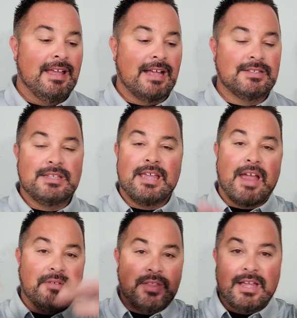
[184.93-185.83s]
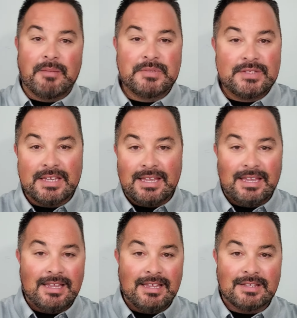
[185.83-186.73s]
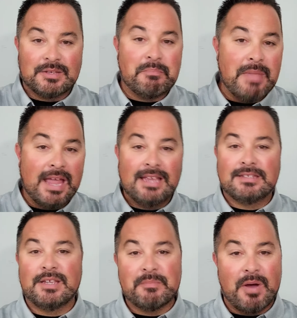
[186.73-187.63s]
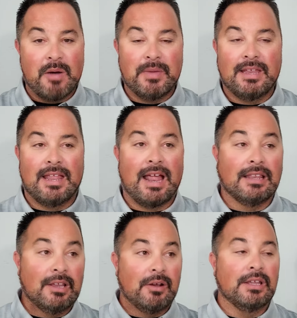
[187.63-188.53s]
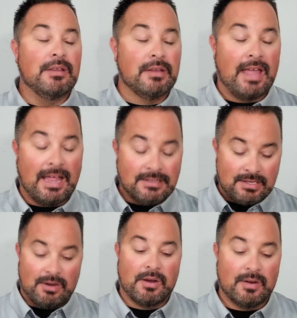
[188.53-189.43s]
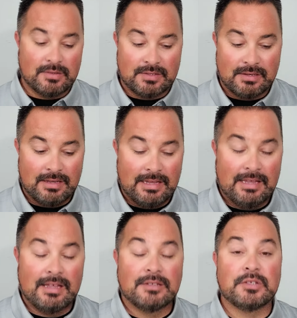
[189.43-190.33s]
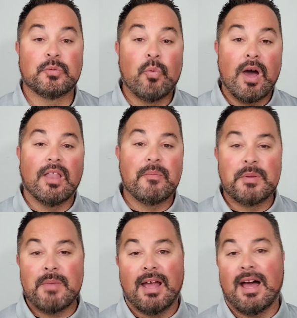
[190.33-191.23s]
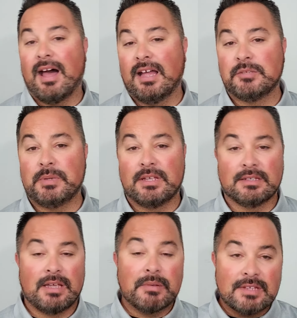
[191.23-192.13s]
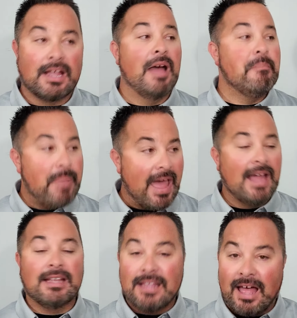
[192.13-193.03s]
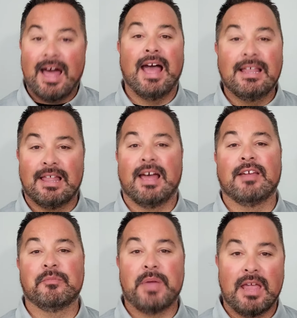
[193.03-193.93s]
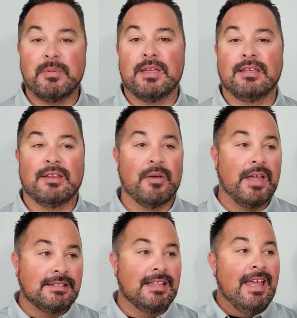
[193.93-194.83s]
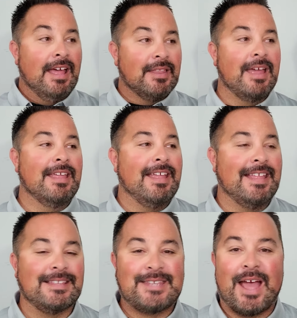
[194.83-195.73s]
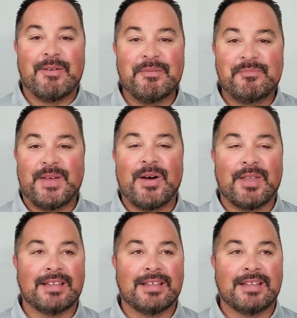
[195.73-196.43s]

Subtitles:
I see everything I'm seeing. It's an amazing moment. And I literally had tears just well up in my eyes because I was like, I'm back in the high life, baby. You know, that's how it felt.